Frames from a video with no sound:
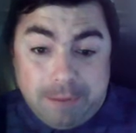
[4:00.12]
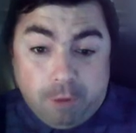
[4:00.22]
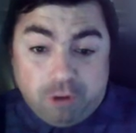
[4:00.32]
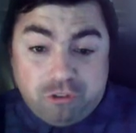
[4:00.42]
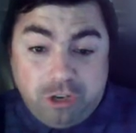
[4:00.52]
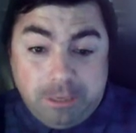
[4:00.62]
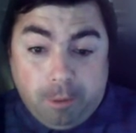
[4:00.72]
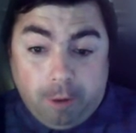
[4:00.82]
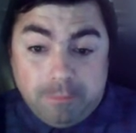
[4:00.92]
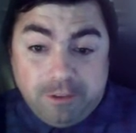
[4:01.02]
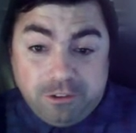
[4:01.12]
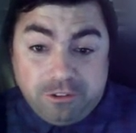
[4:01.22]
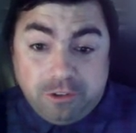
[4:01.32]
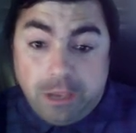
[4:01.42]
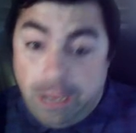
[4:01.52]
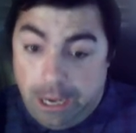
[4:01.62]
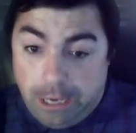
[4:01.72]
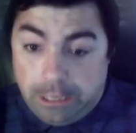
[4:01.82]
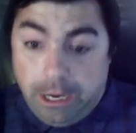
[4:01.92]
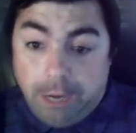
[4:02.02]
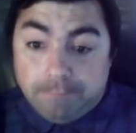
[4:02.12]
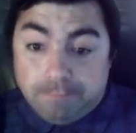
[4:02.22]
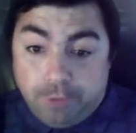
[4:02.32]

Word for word: emergency department visits, yeah,